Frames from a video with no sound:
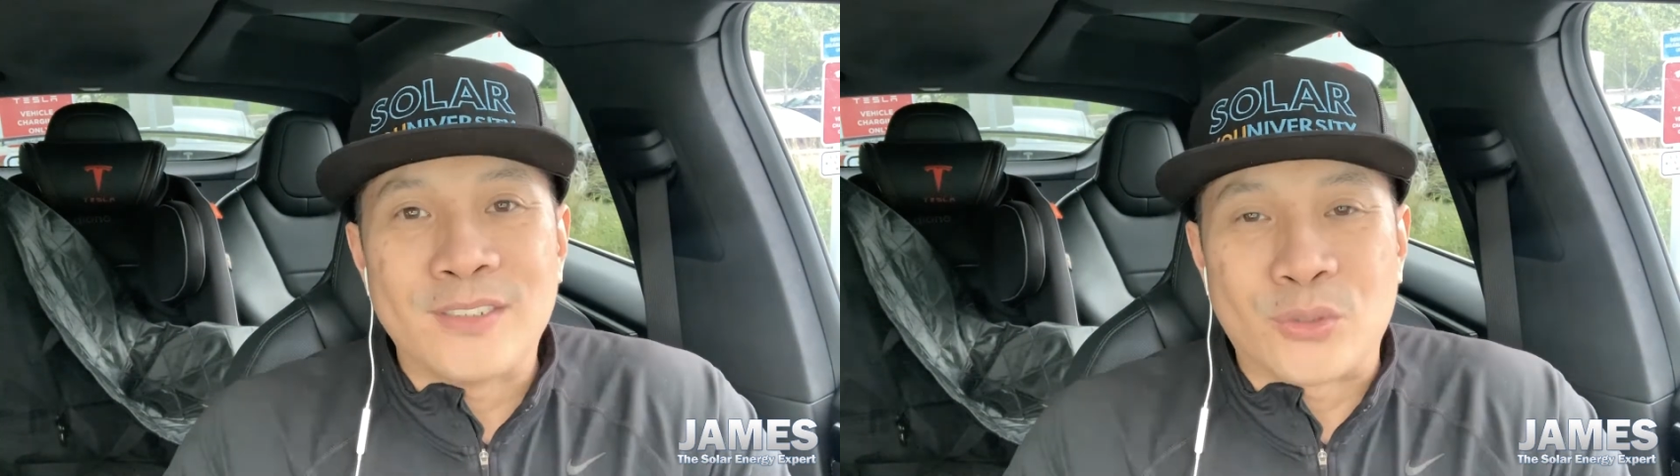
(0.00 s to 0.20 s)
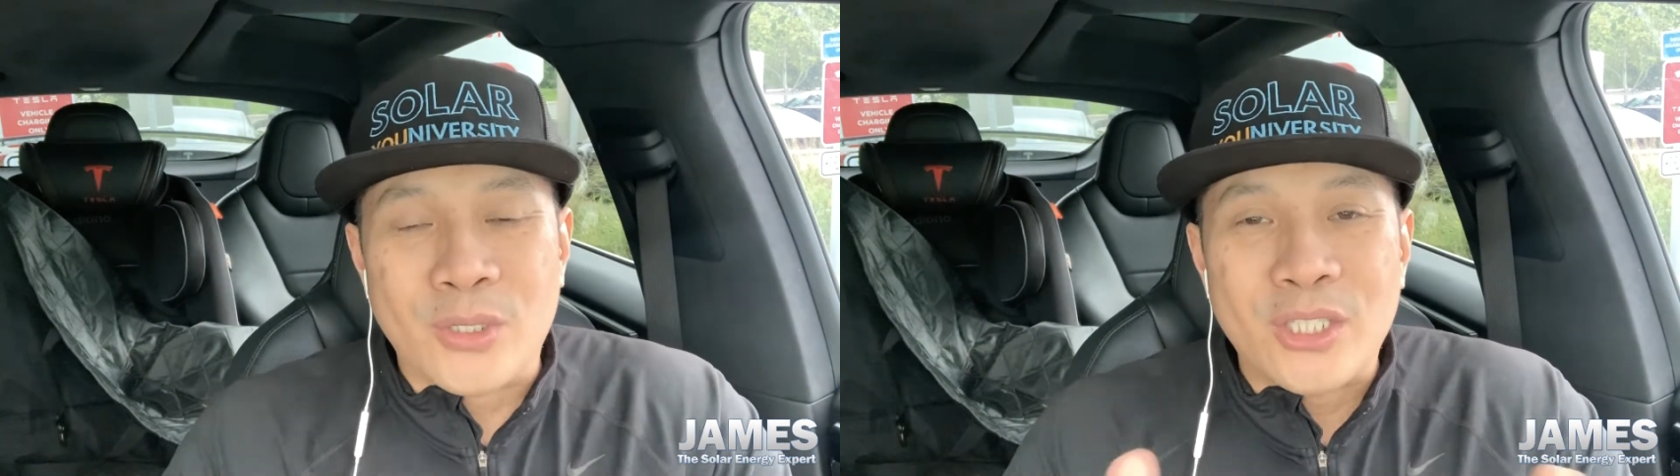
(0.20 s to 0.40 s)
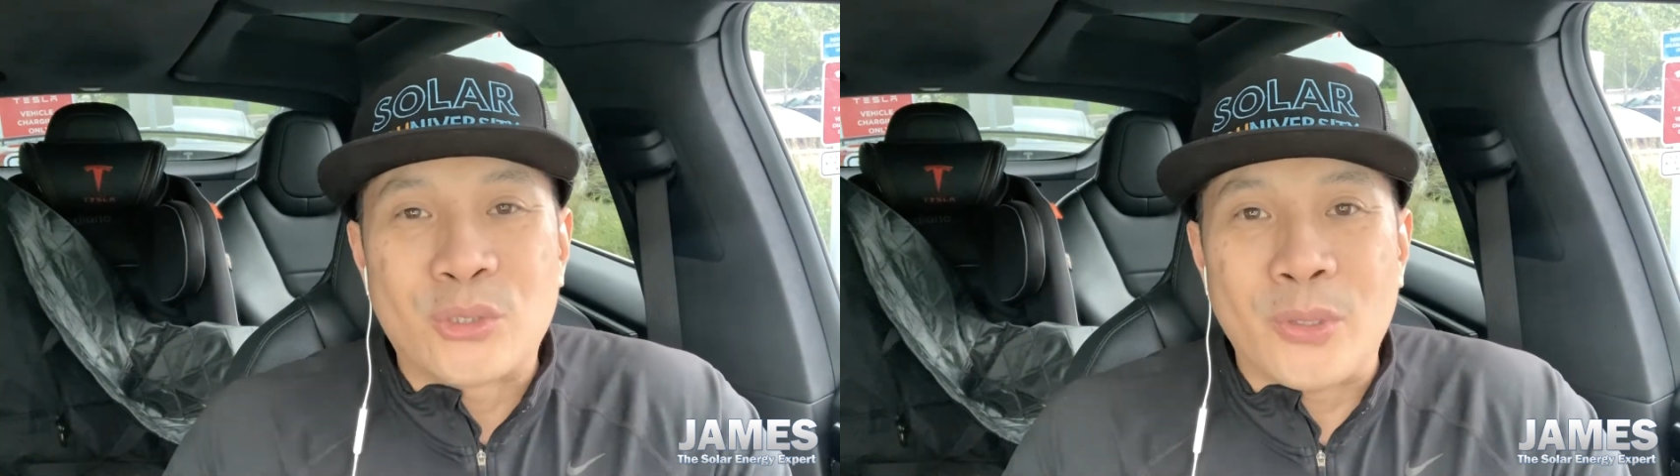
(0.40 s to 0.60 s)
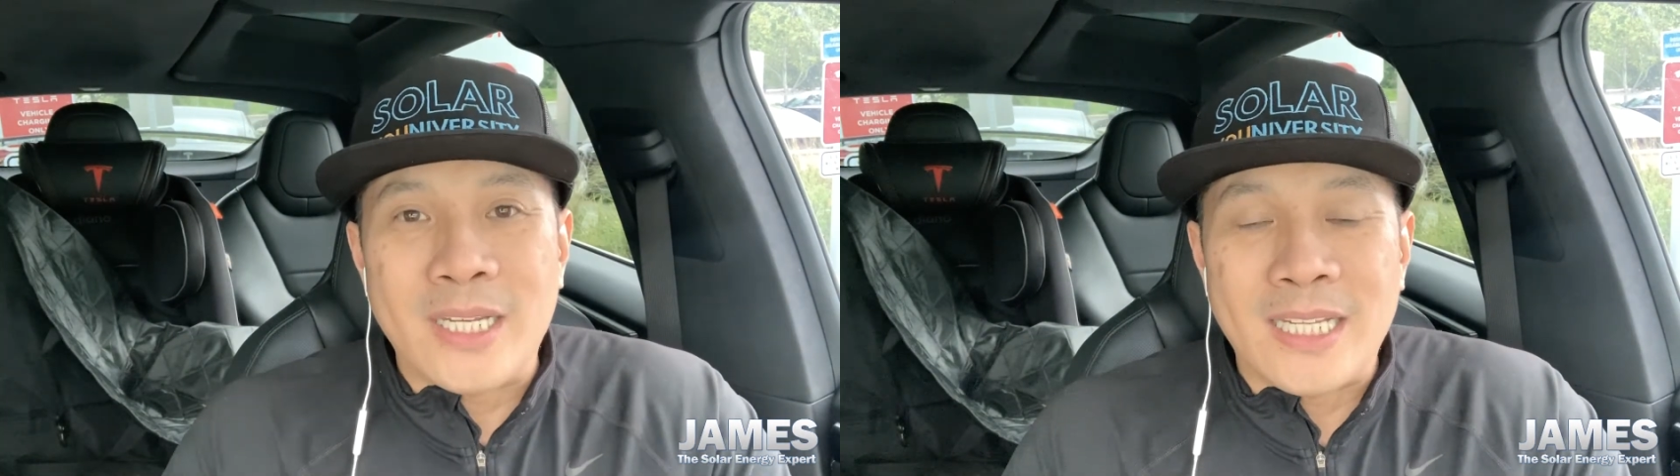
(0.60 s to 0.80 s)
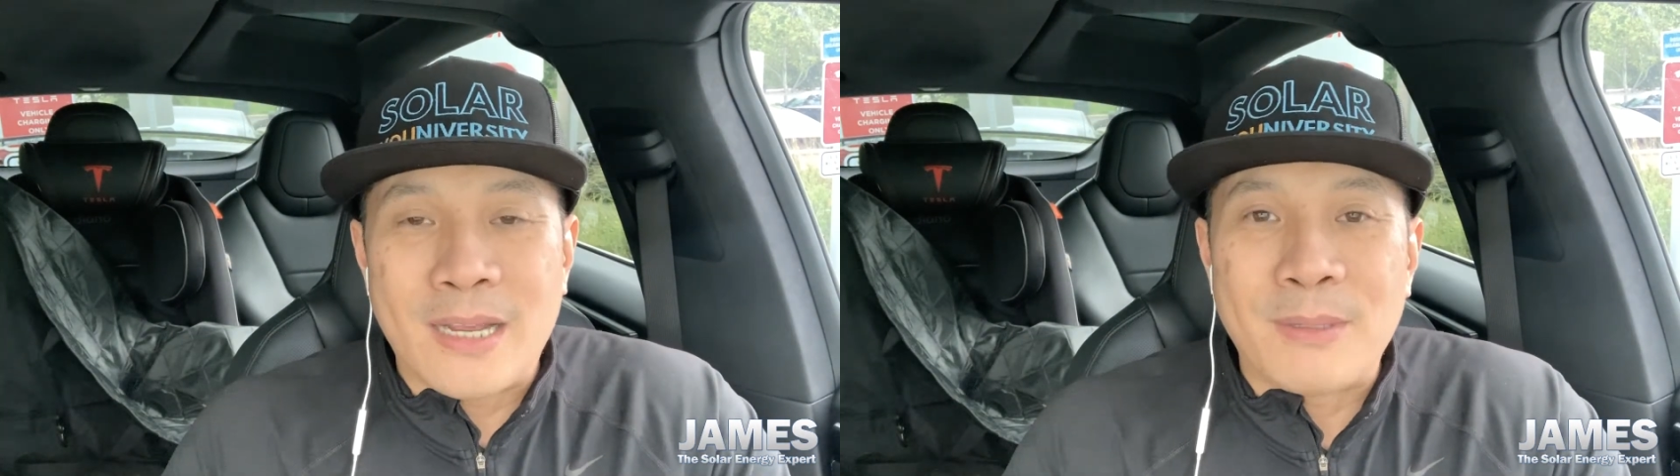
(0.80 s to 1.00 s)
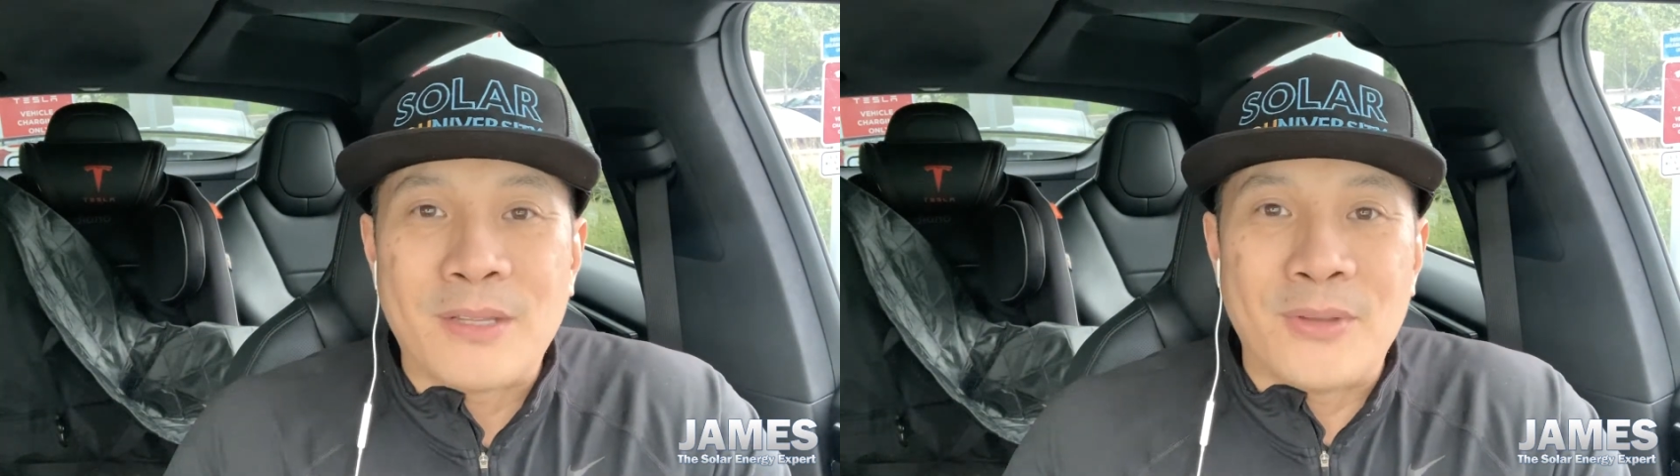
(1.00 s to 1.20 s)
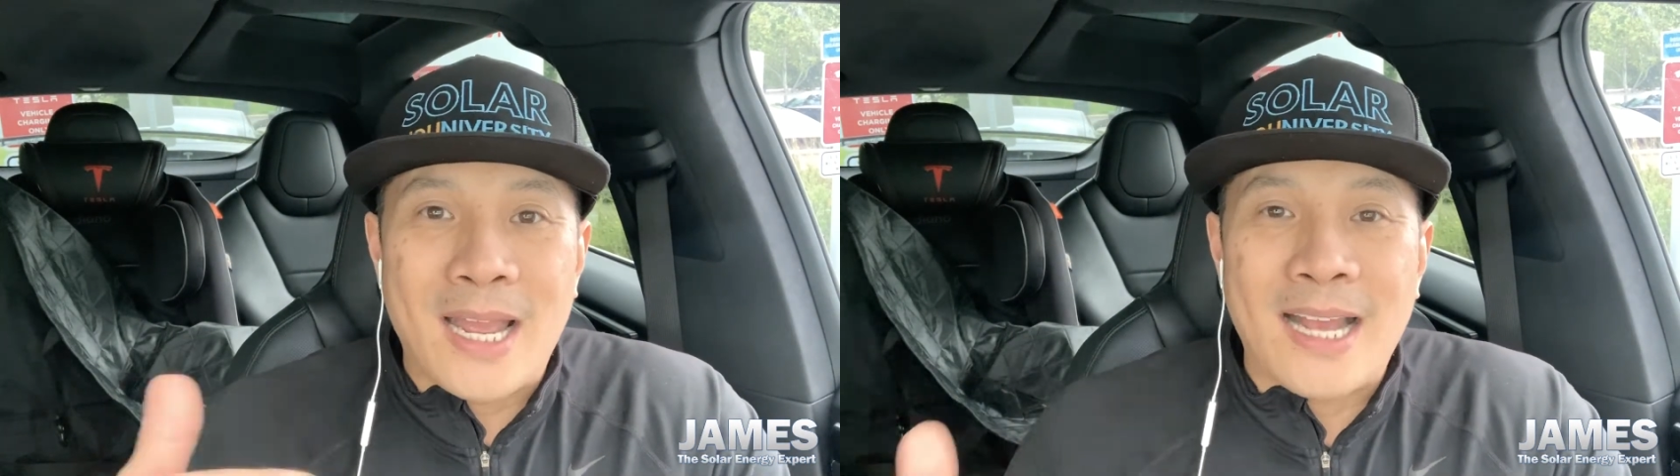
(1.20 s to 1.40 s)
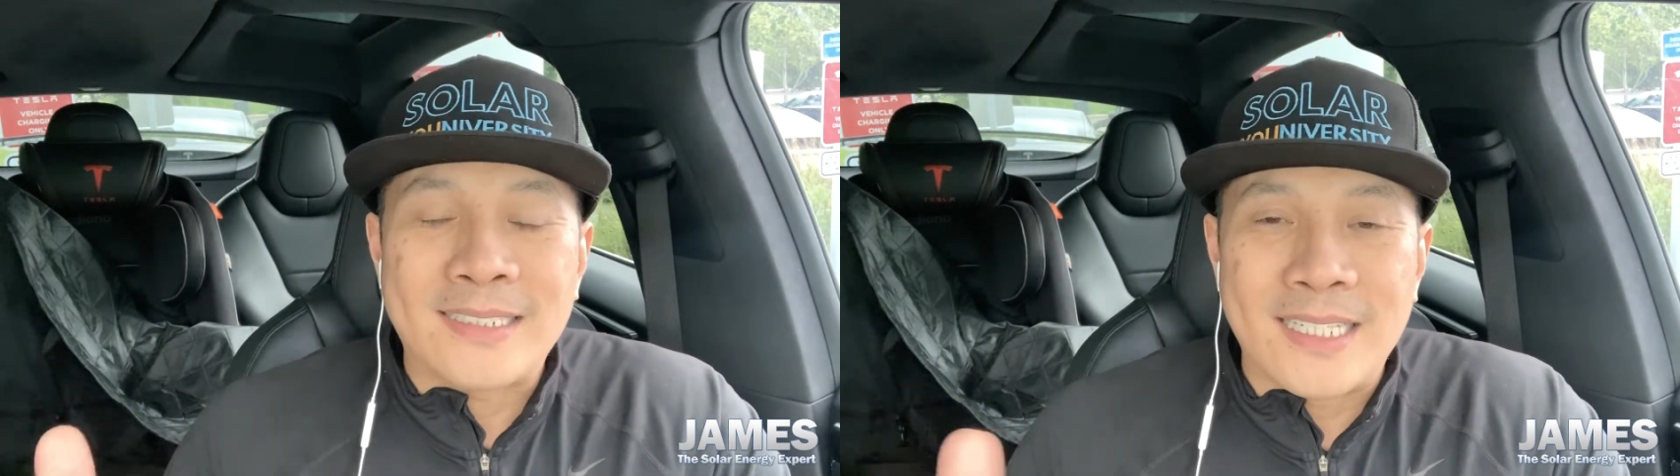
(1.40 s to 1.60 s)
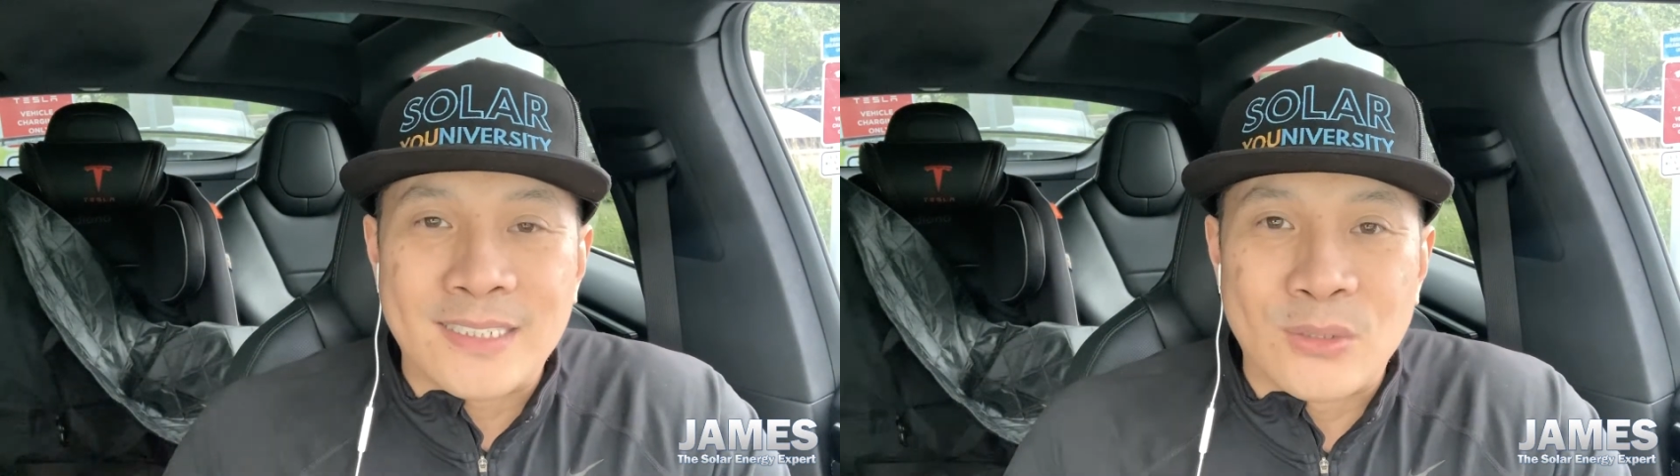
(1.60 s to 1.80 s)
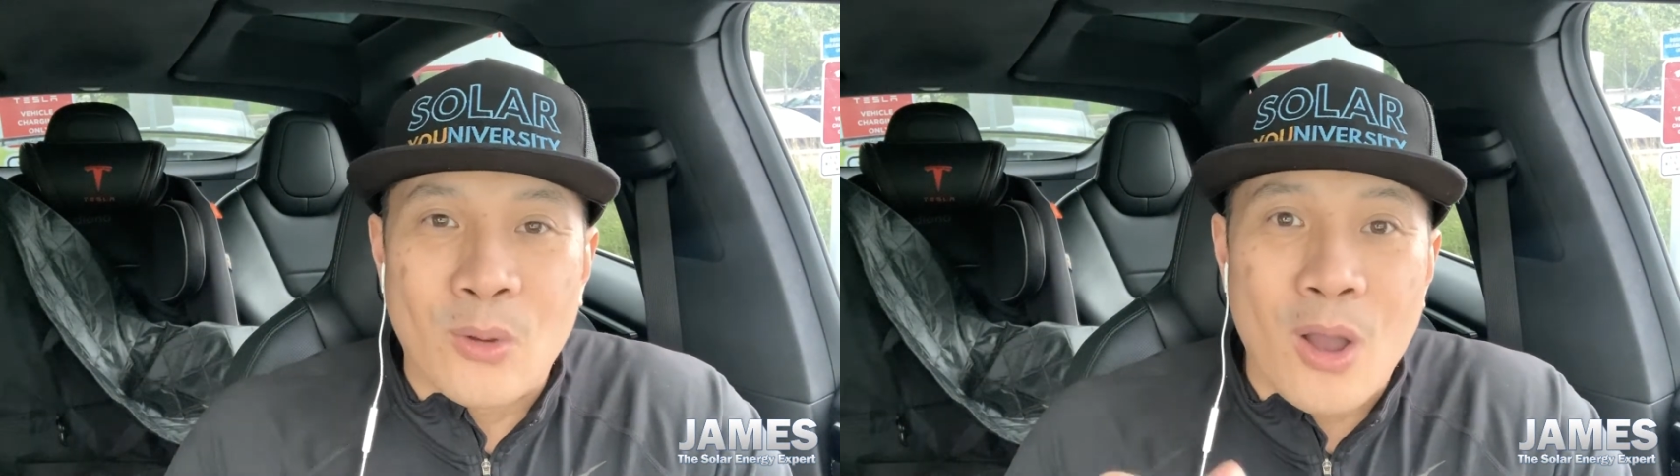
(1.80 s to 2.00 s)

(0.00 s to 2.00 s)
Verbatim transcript: So in the training, I'm gonna give you access to